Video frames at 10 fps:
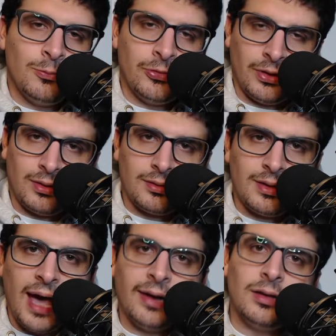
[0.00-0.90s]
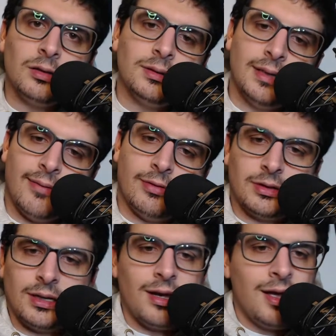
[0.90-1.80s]
for the cattle and
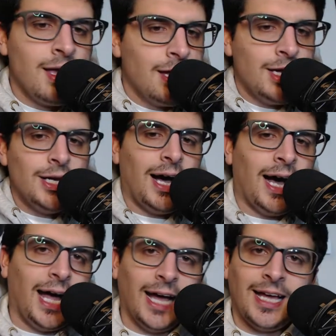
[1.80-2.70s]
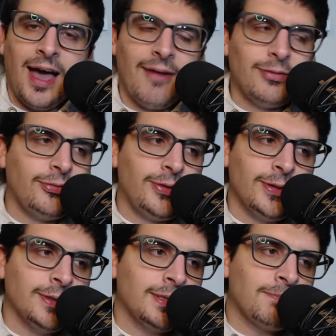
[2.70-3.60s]
everything. I have a
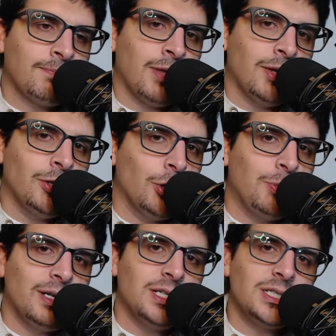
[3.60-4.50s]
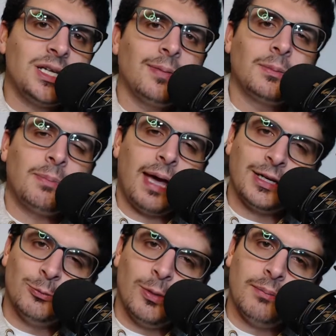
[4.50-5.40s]
feeling that nobody is coming
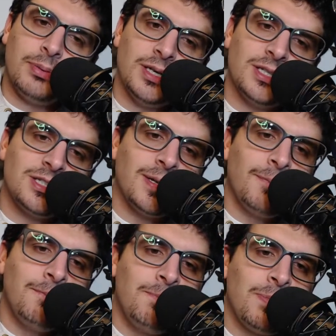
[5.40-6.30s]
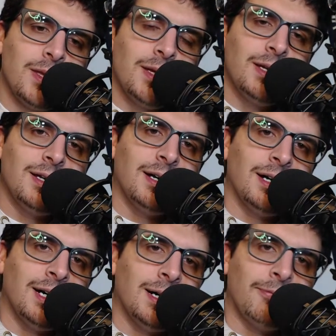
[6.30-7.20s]
back in one piece.
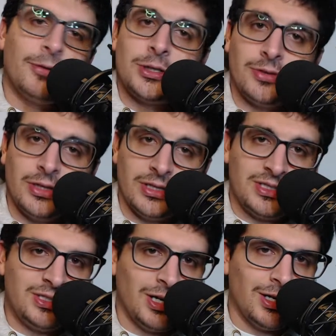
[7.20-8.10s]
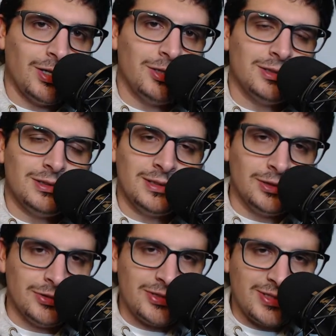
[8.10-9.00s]
First of all, the subtle little